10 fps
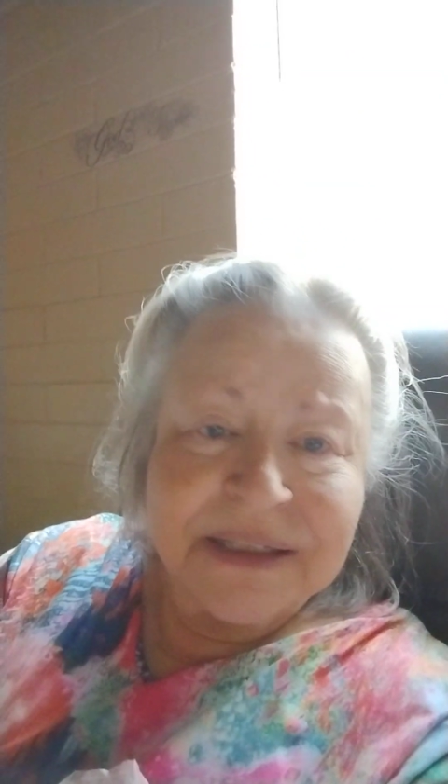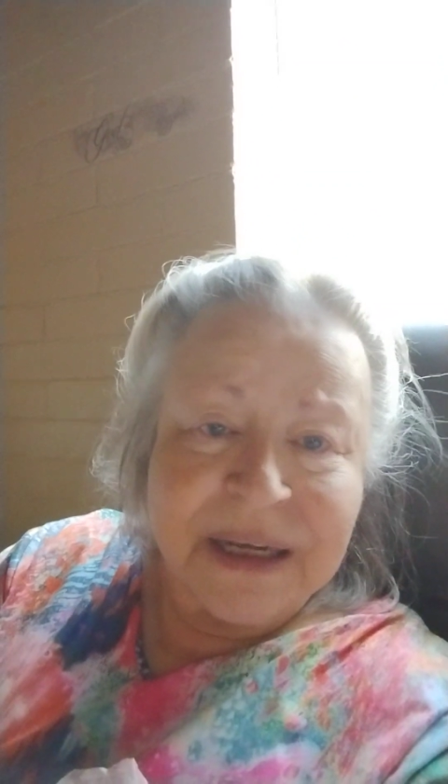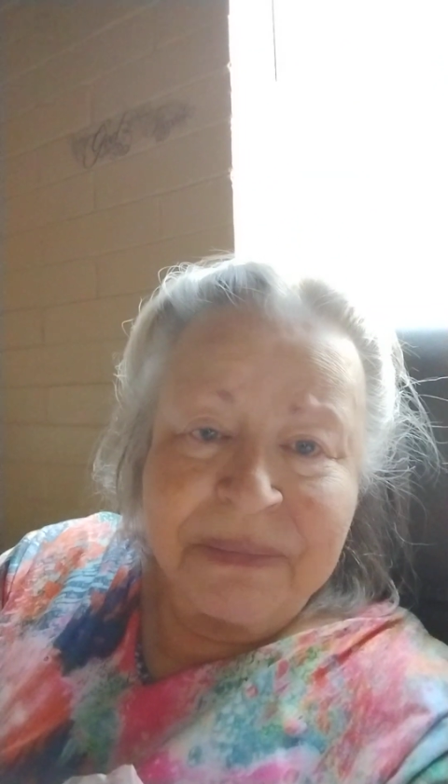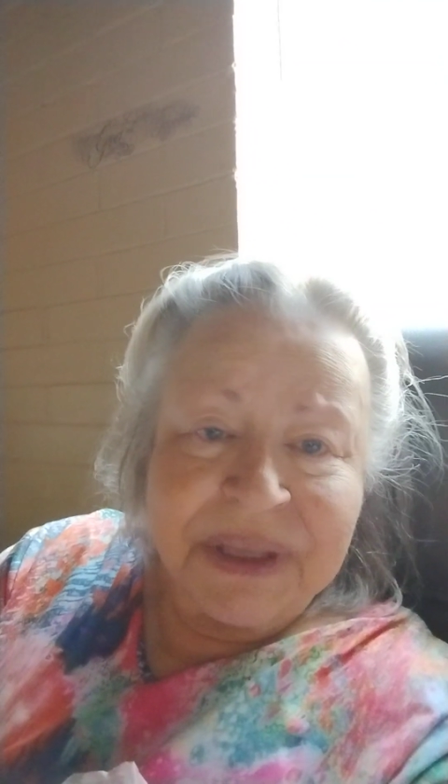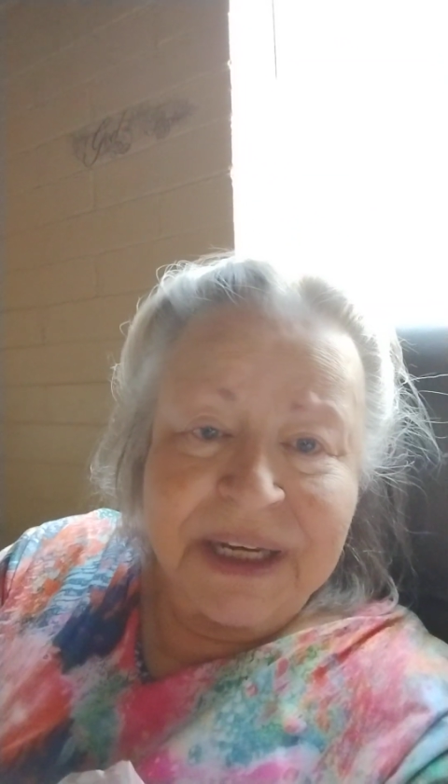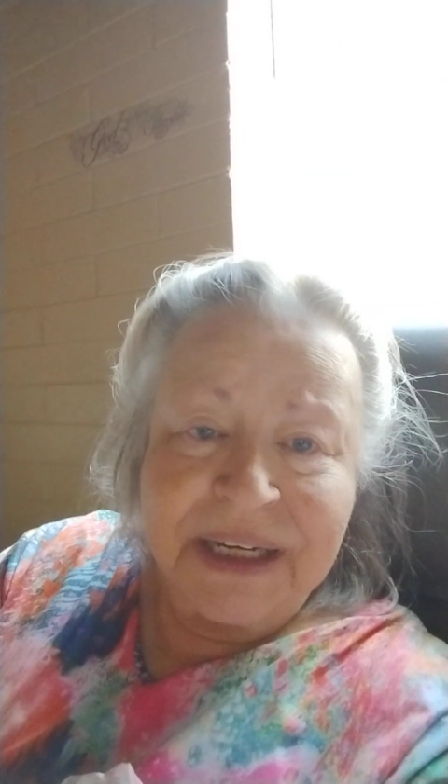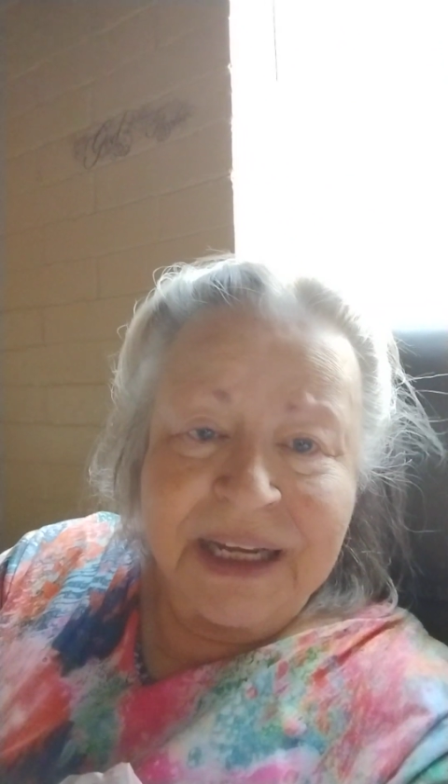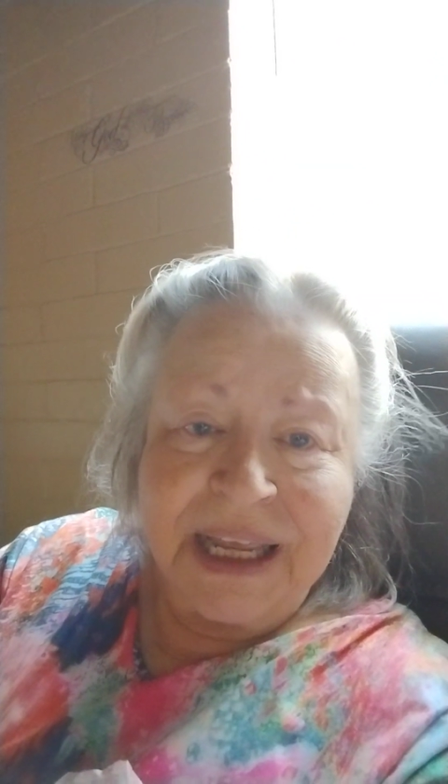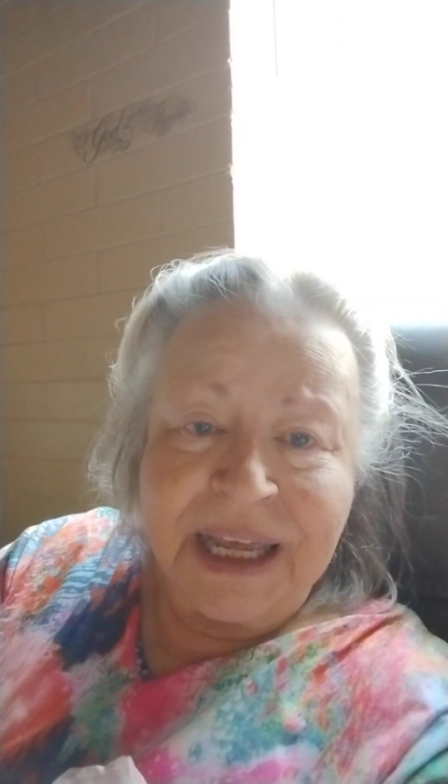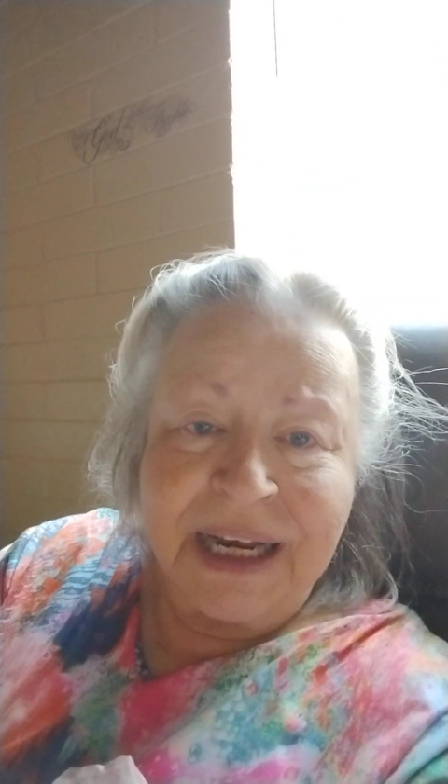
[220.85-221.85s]
something,
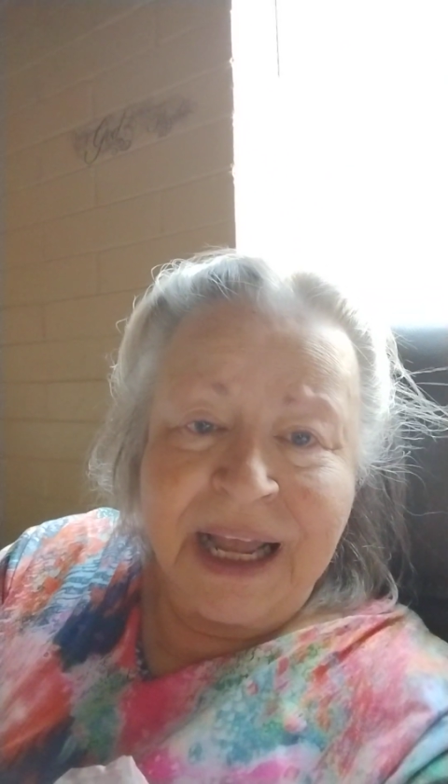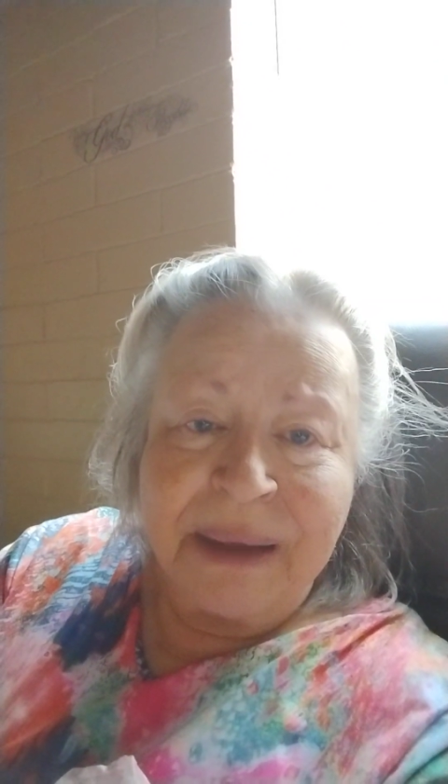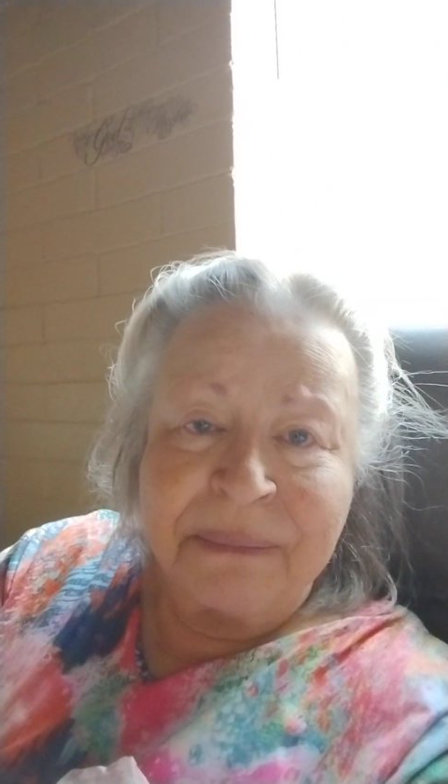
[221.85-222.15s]
and